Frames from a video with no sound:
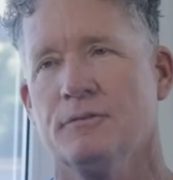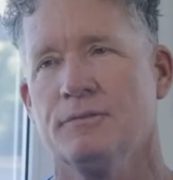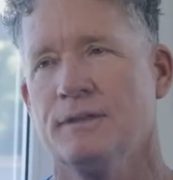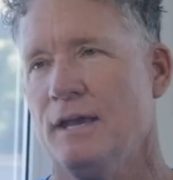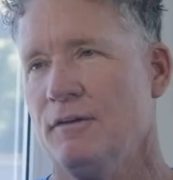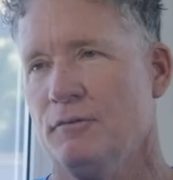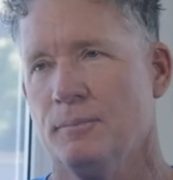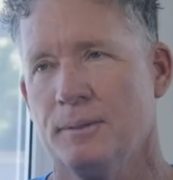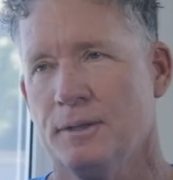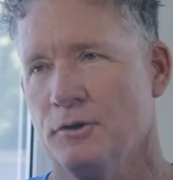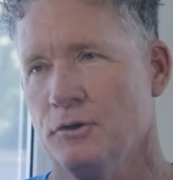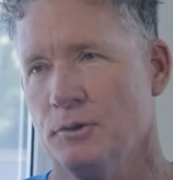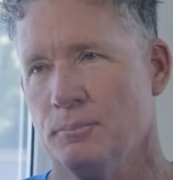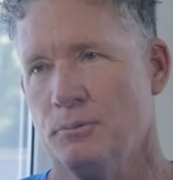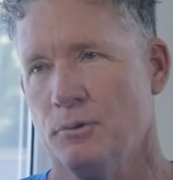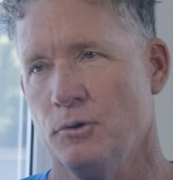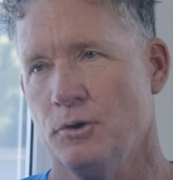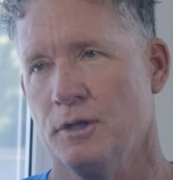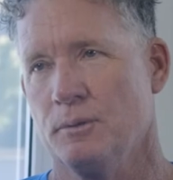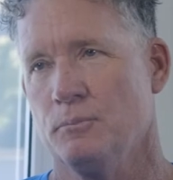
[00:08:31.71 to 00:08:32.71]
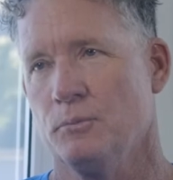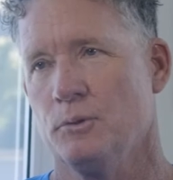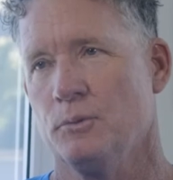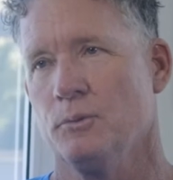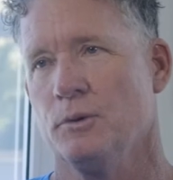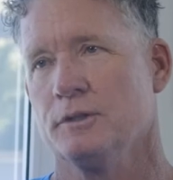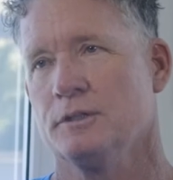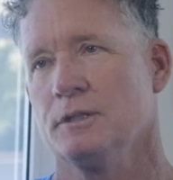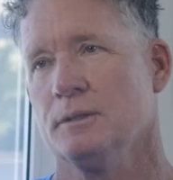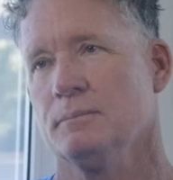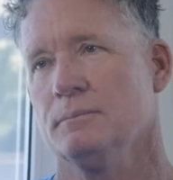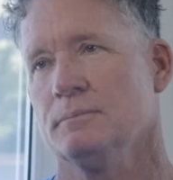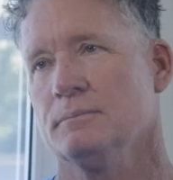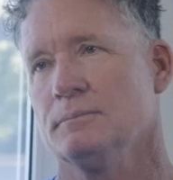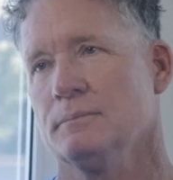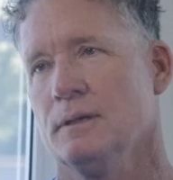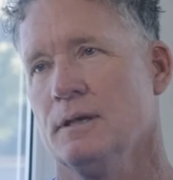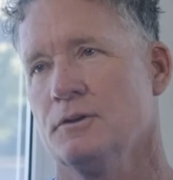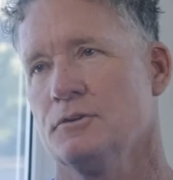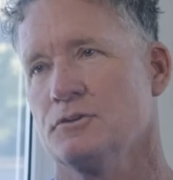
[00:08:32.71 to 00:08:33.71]
if they haven't been on the podium, we want
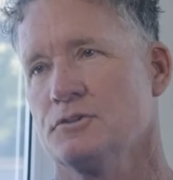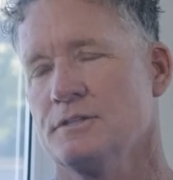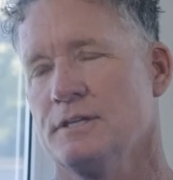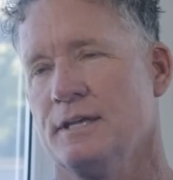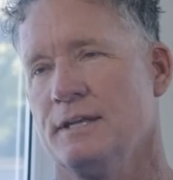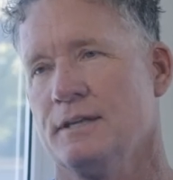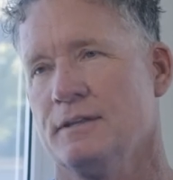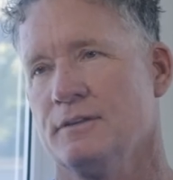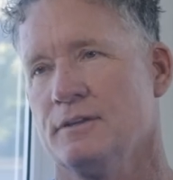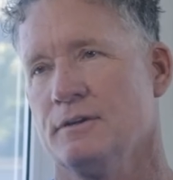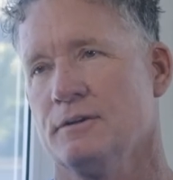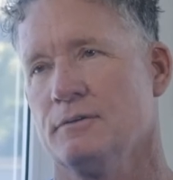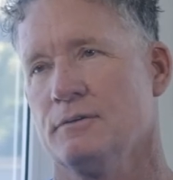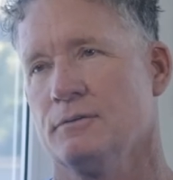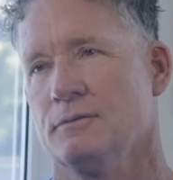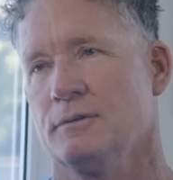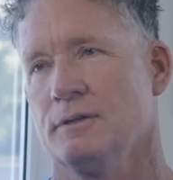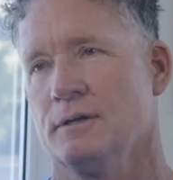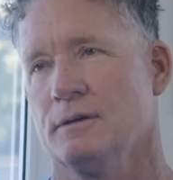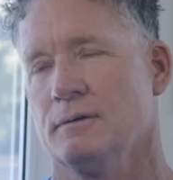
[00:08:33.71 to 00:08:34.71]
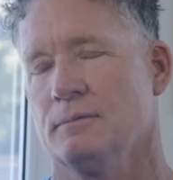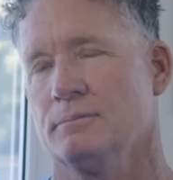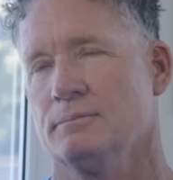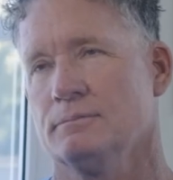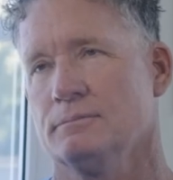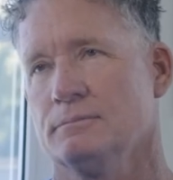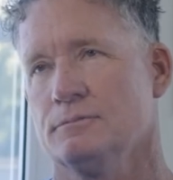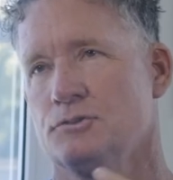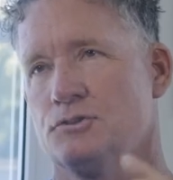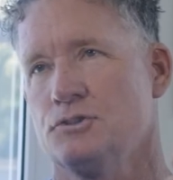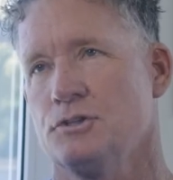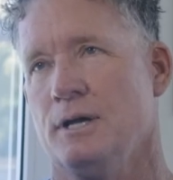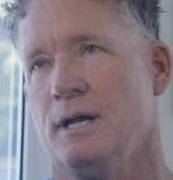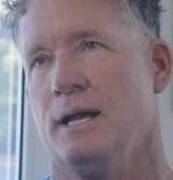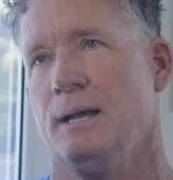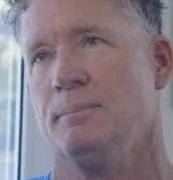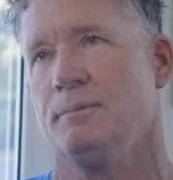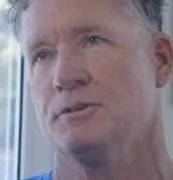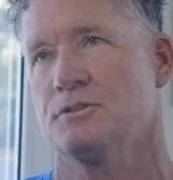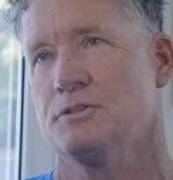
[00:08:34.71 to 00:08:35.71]
them understanding their their
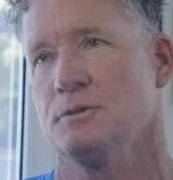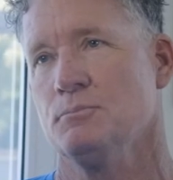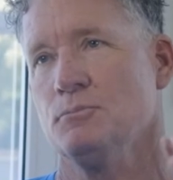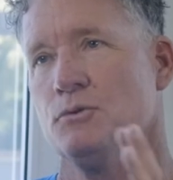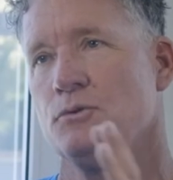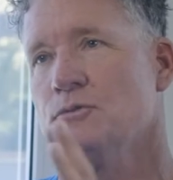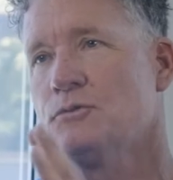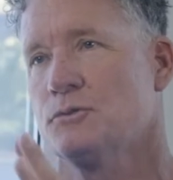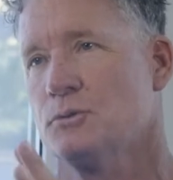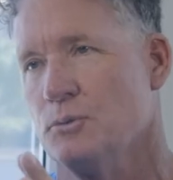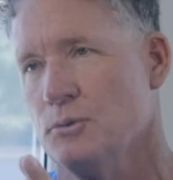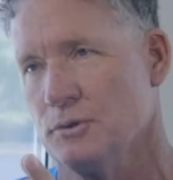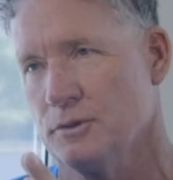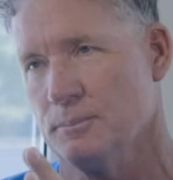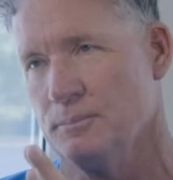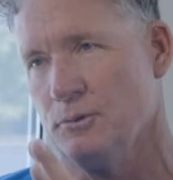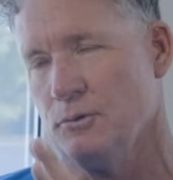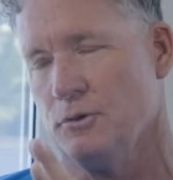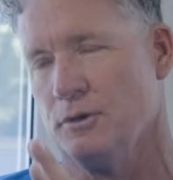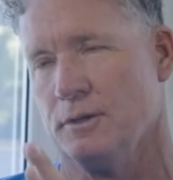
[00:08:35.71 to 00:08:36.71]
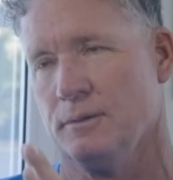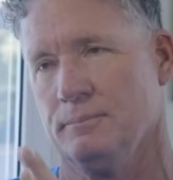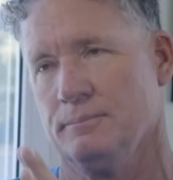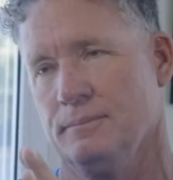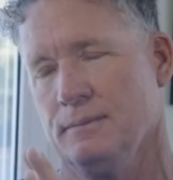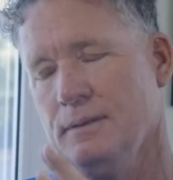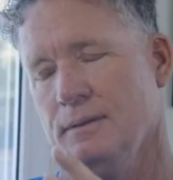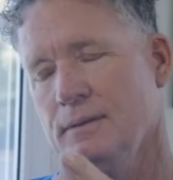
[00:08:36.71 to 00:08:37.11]
job is to move toward the podium.